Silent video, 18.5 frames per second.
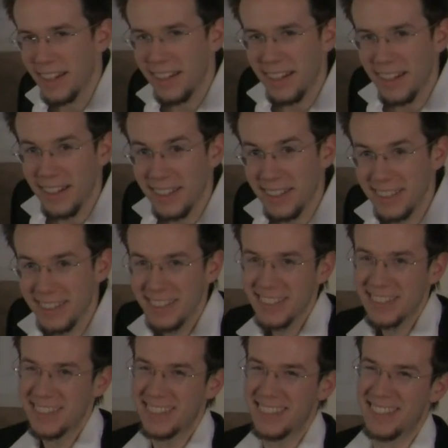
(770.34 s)
that,
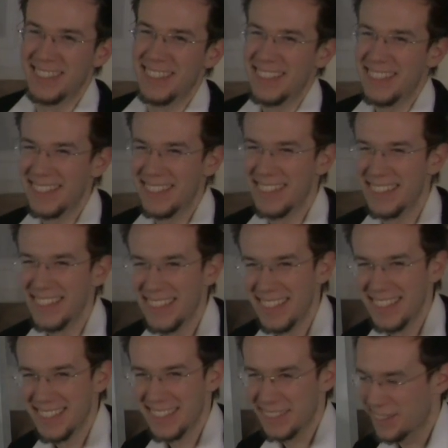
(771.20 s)
guys?
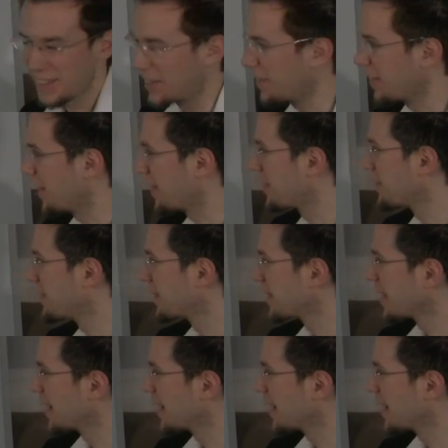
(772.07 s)
So anyway,